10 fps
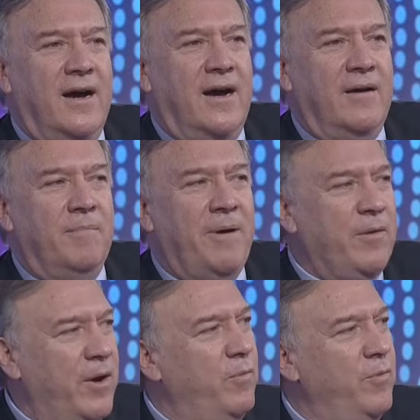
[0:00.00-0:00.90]
Uh, by
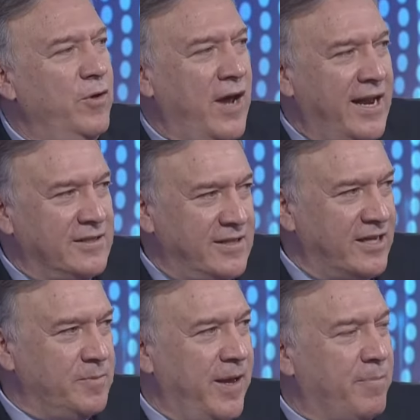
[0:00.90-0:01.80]
the way, the United
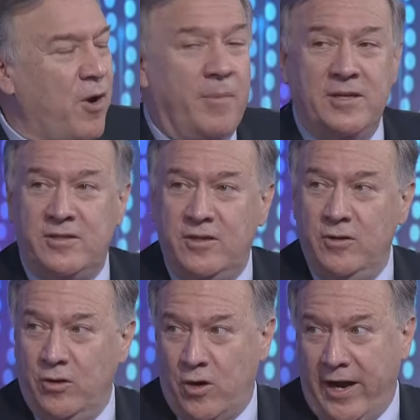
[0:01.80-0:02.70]
States made a promise to
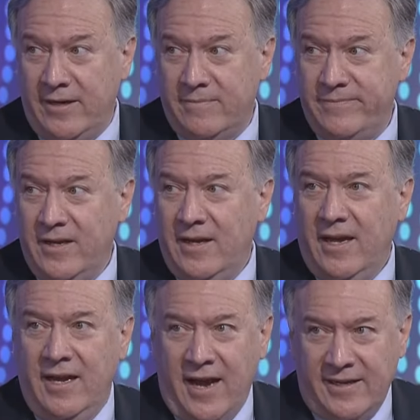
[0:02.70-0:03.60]
Ukraine
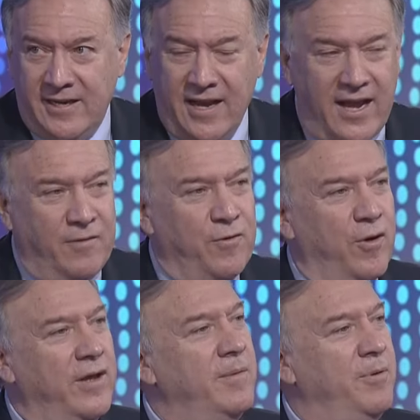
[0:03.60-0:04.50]
in nineteen
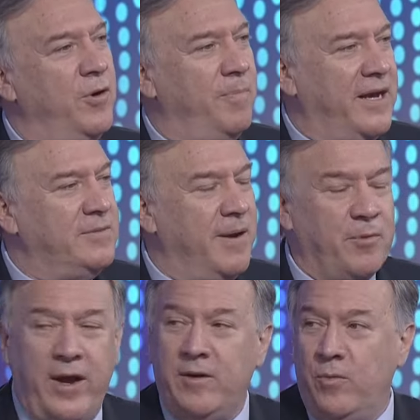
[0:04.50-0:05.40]
ninety-four in the Budapest
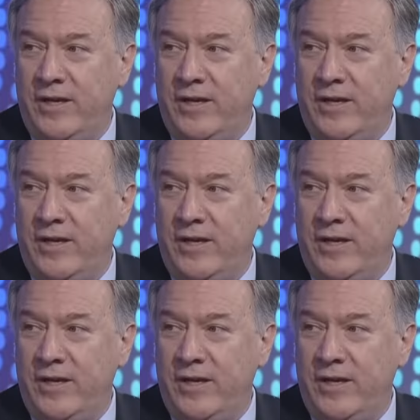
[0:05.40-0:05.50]
Memorandum.